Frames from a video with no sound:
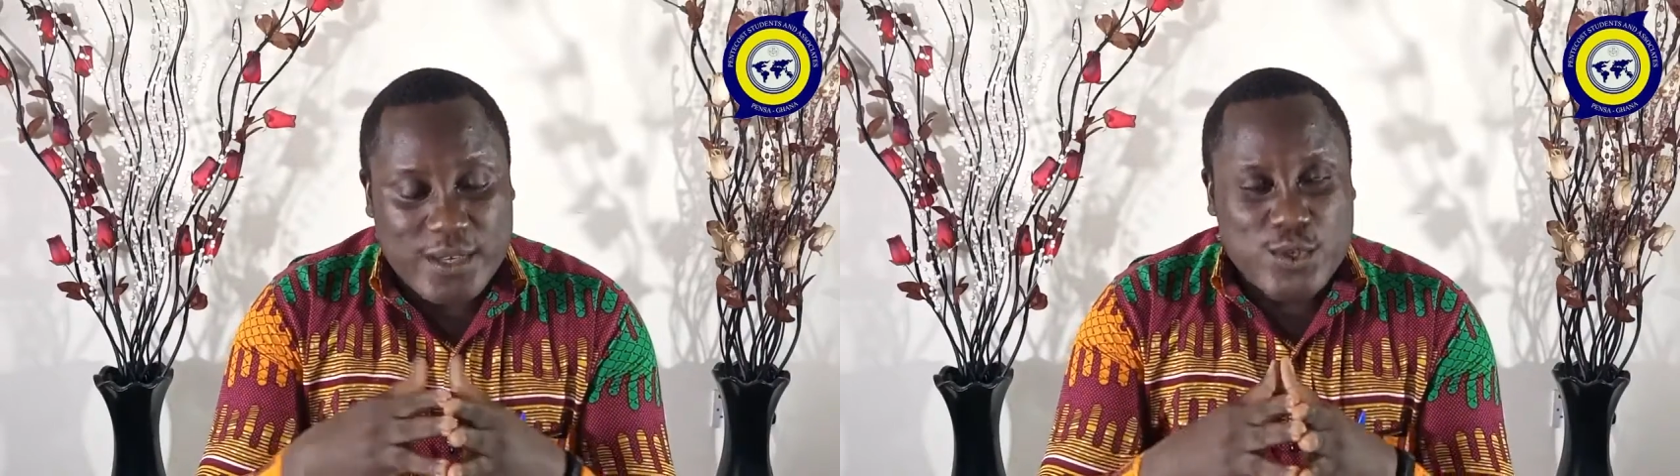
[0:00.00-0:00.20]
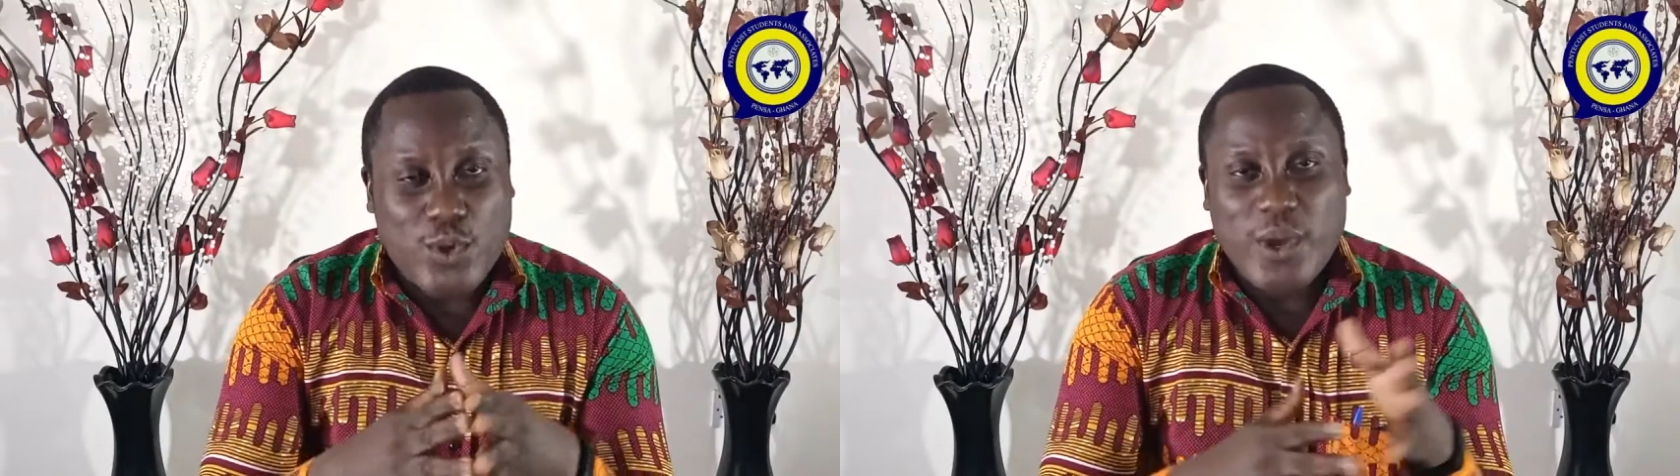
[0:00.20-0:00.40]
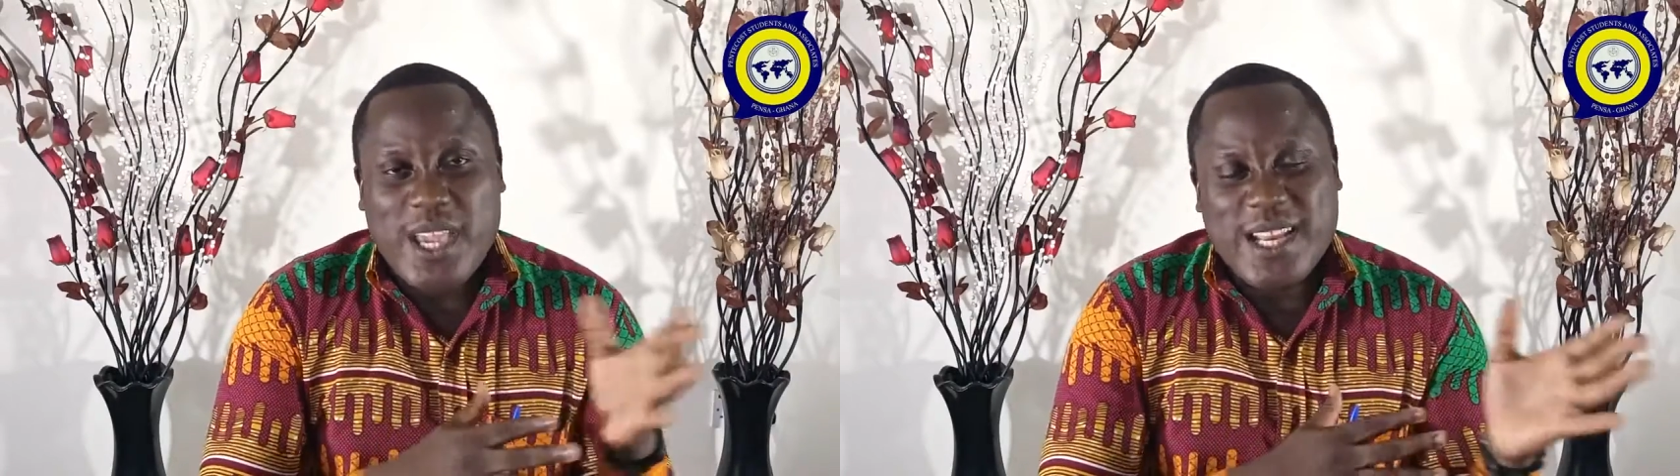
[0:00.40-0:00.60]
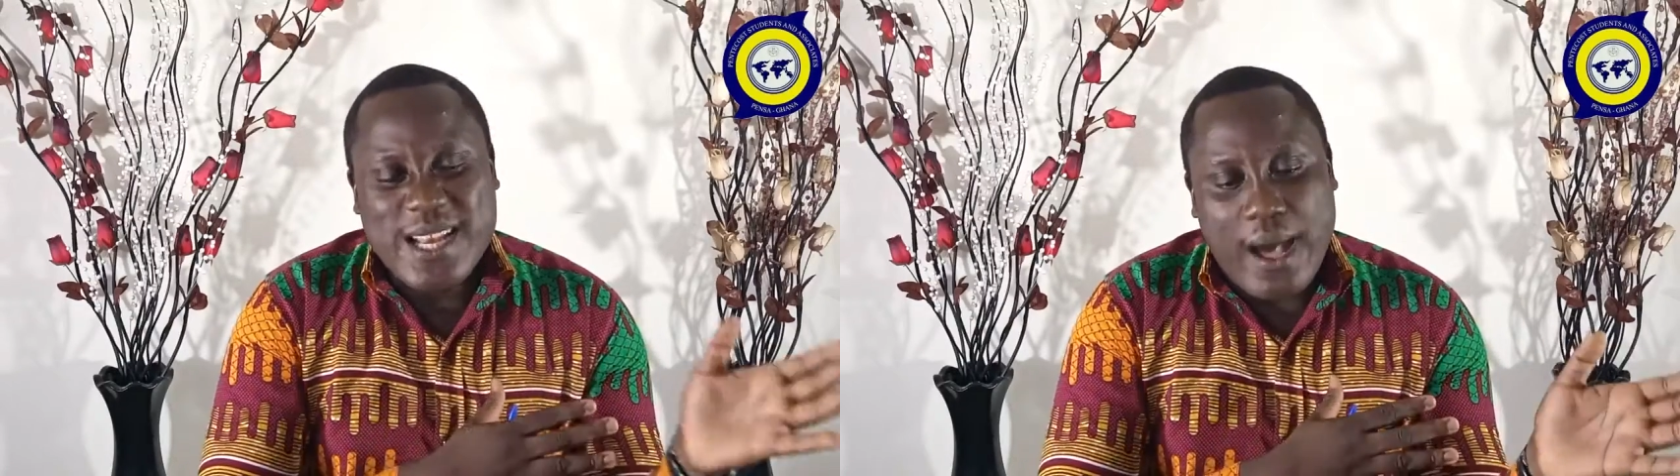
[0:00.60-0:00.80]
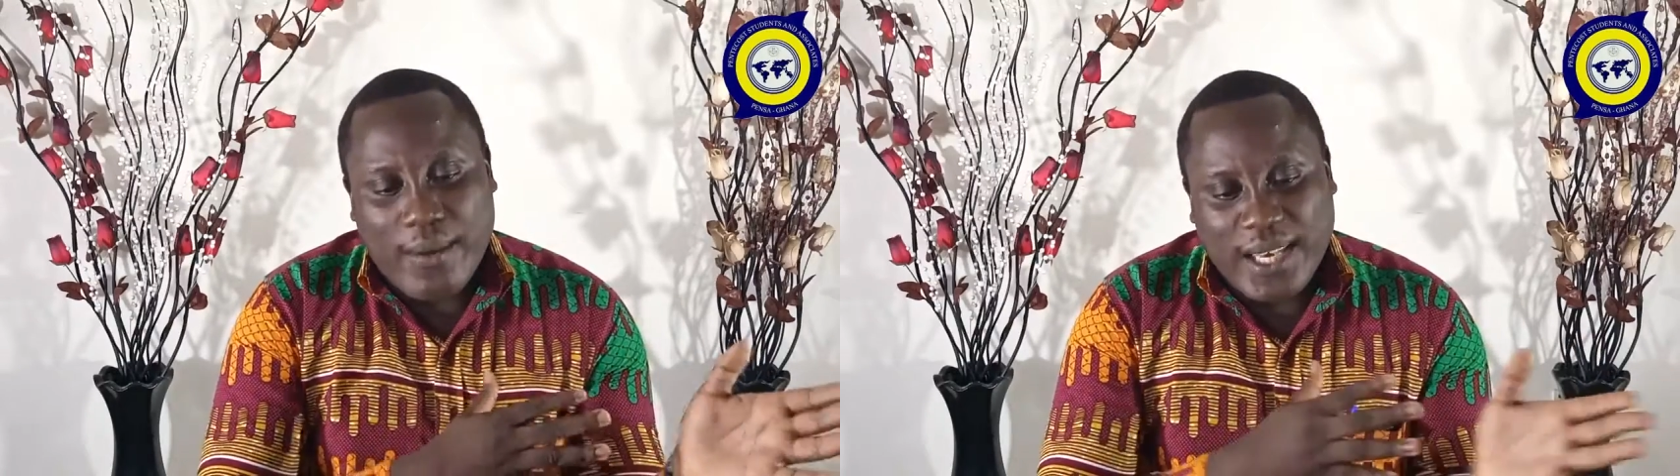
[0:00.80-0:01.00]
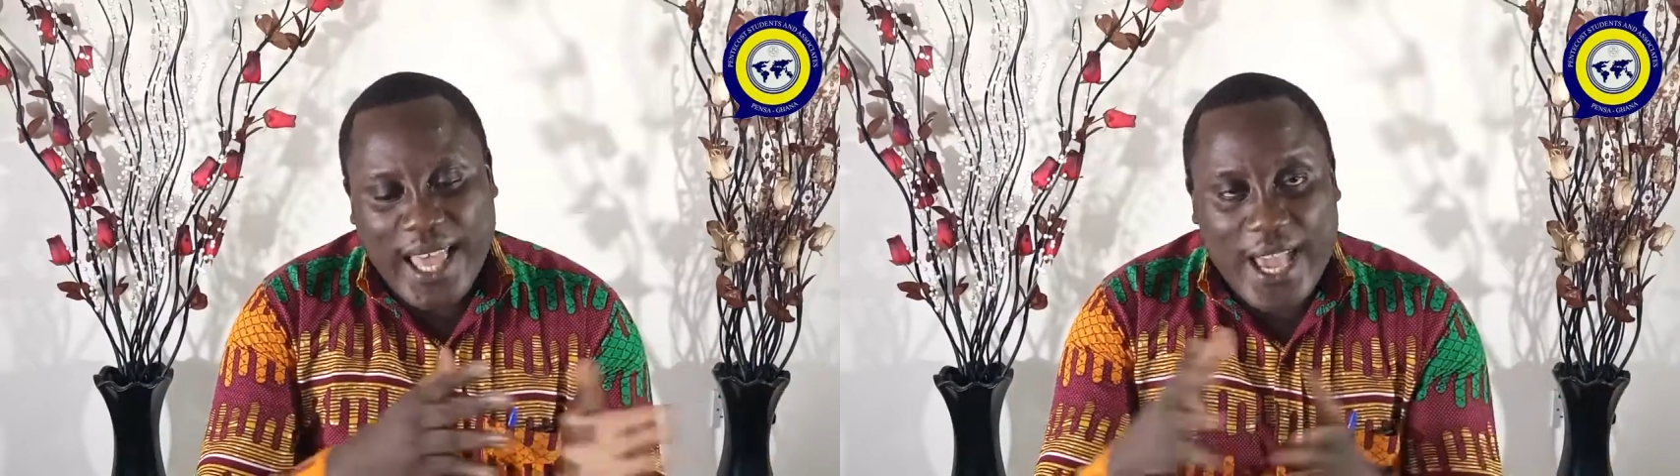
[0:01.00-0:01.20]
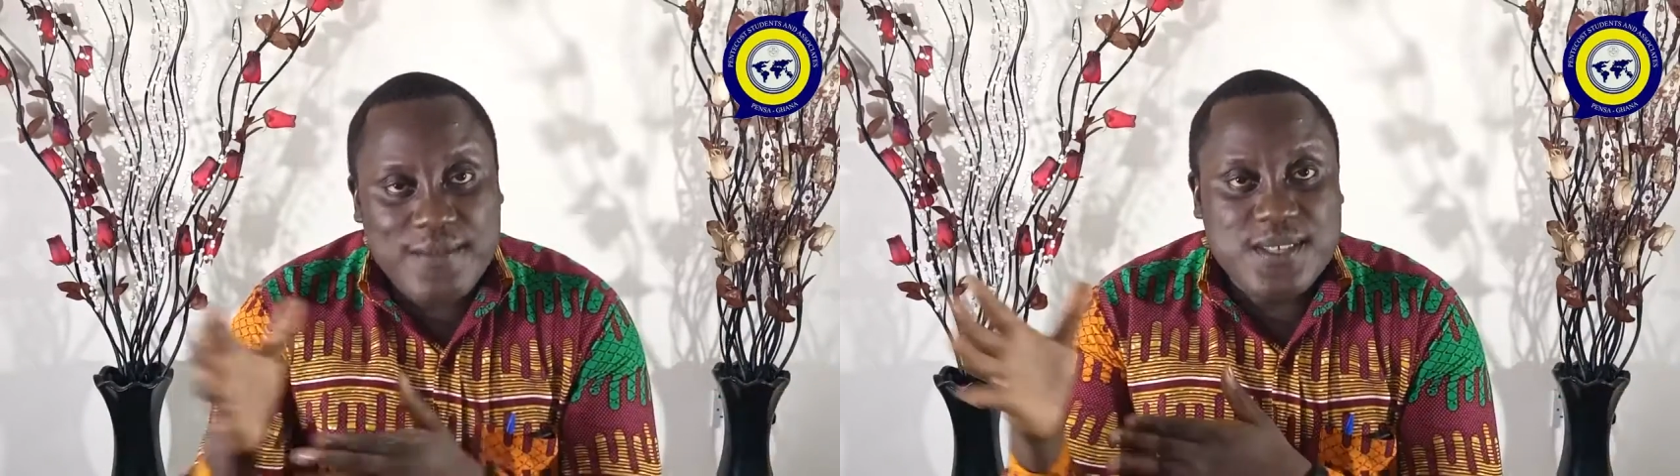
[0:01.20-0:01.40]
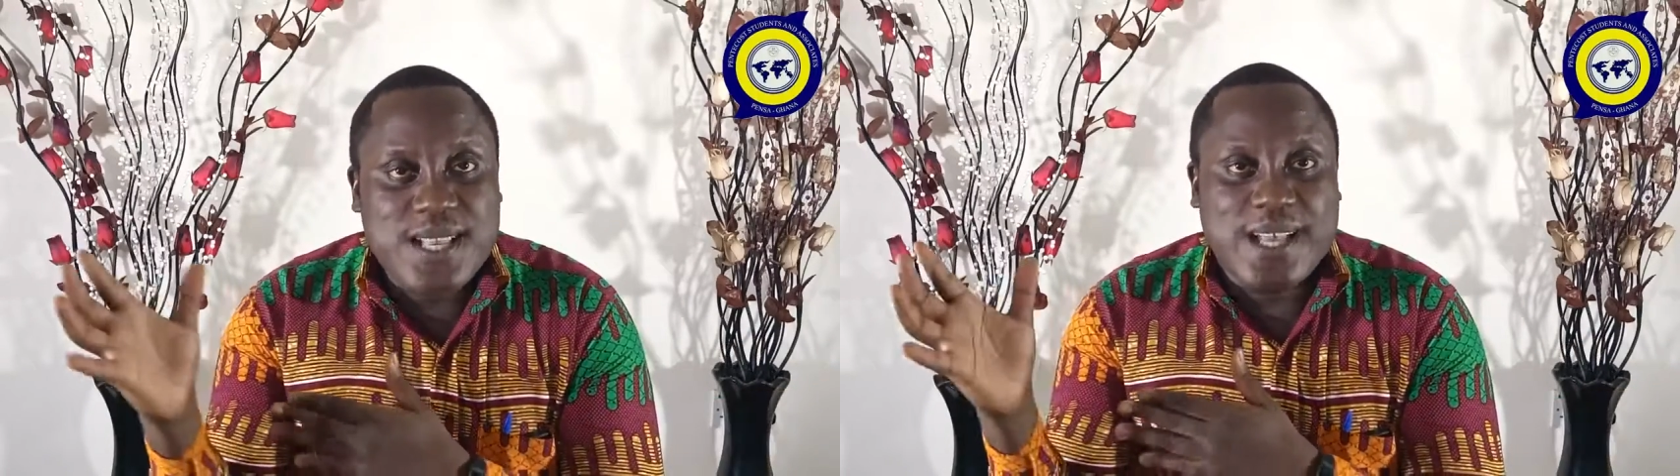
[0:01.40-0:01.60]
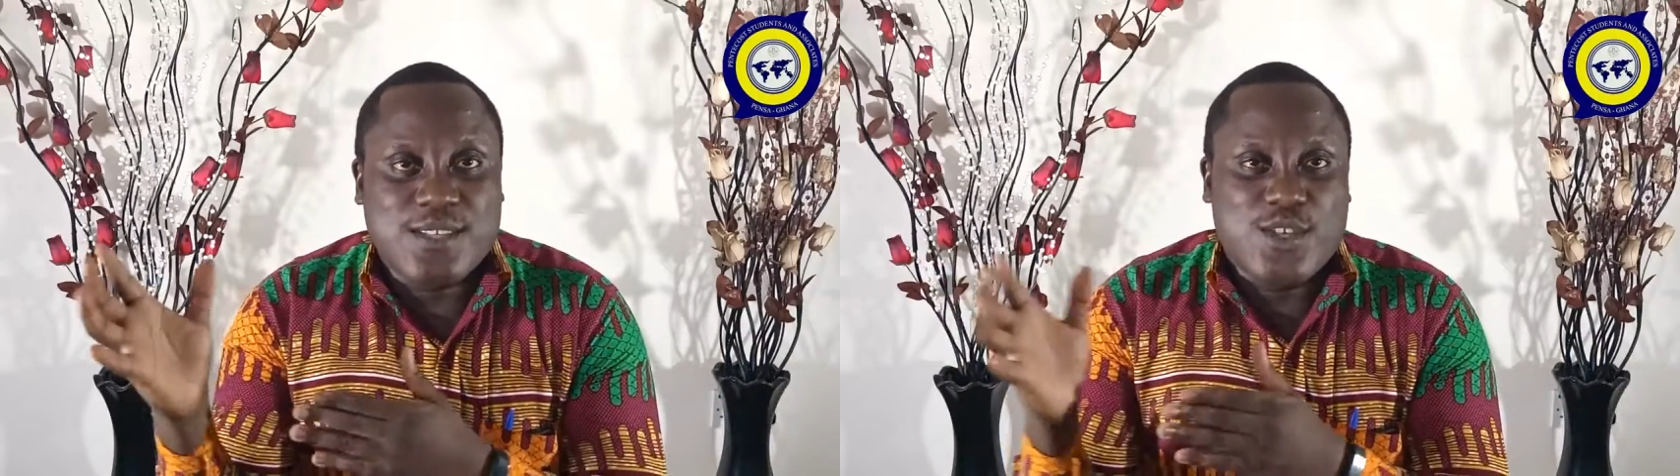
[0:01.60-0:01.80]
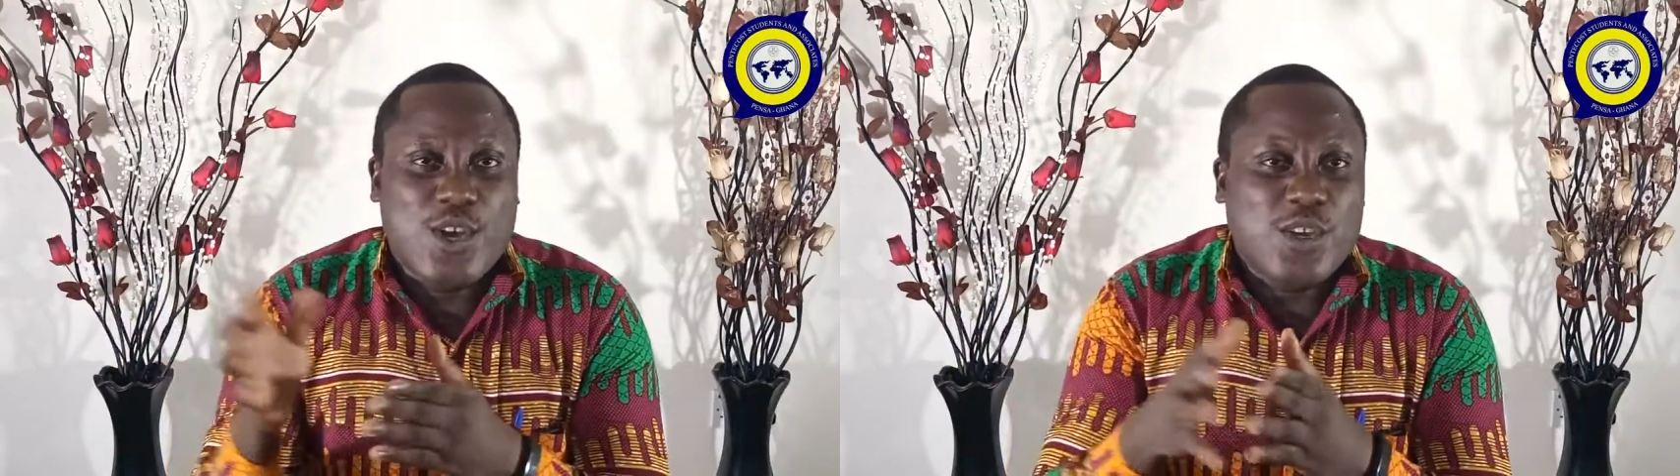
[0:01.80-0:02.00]
So in our lives
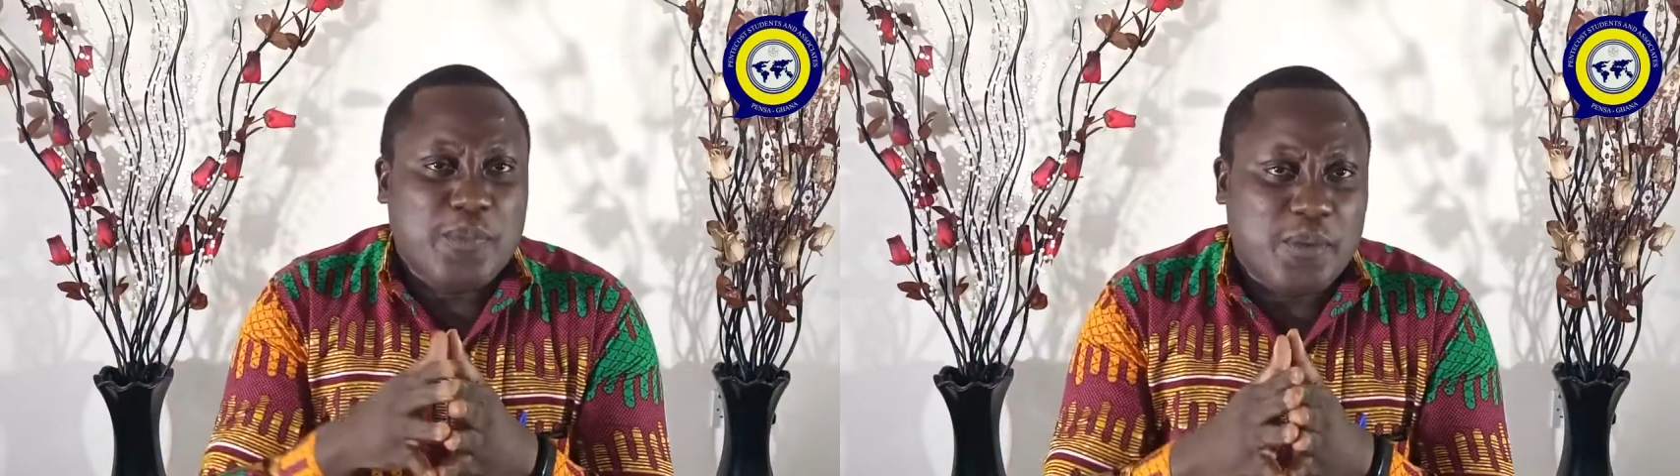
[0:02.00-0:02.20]
as young